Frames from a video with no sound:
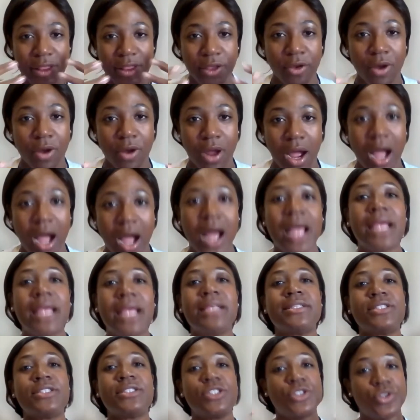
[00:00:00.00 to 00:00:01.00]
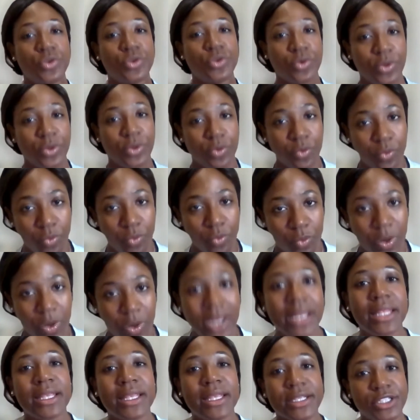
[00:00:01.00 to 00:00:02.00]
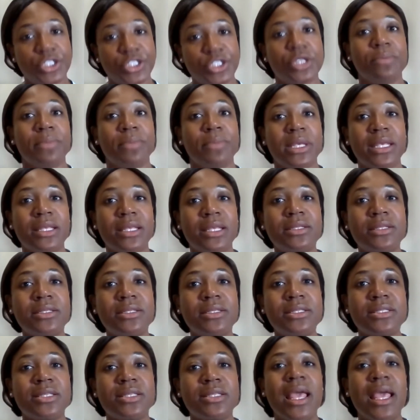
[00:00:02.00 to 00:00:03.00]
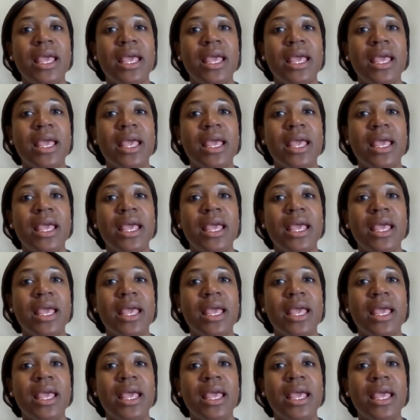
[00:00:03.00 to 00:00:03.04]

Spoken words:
their eyes to what ESG means,